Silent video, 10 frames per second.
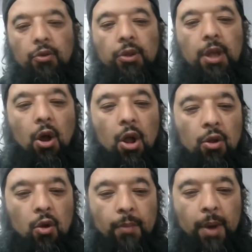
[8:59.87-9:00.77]
So they
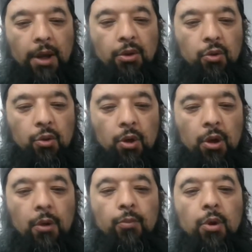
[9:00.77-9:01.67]
all go back to
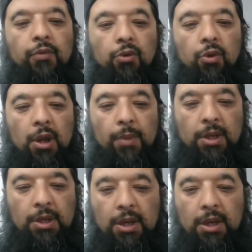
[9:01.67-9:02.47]
Prophet Sulaiman